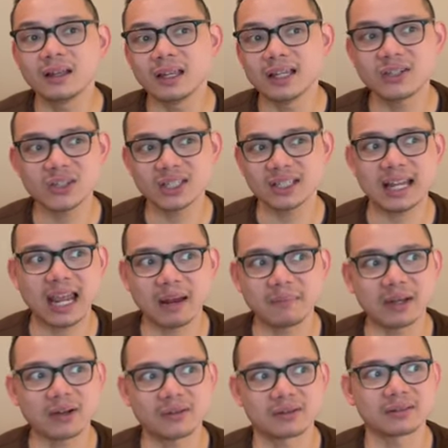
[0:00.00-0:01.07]
It's just there
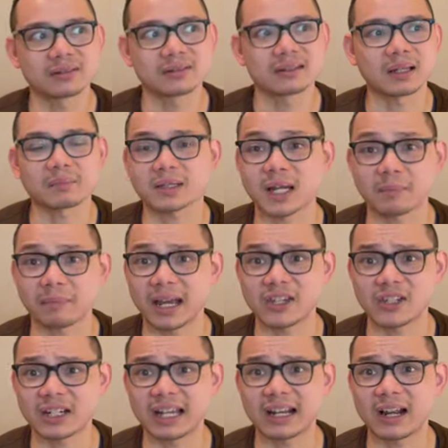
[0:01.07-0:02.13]
because sometimes
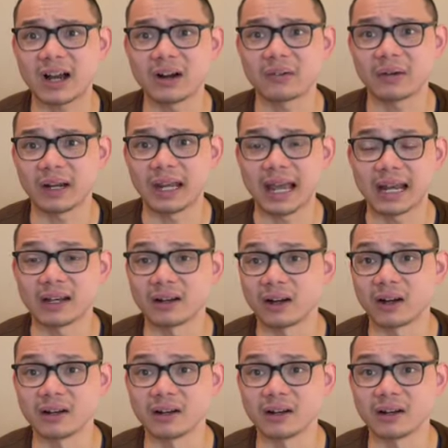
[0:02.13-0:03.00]
patients get hungry and the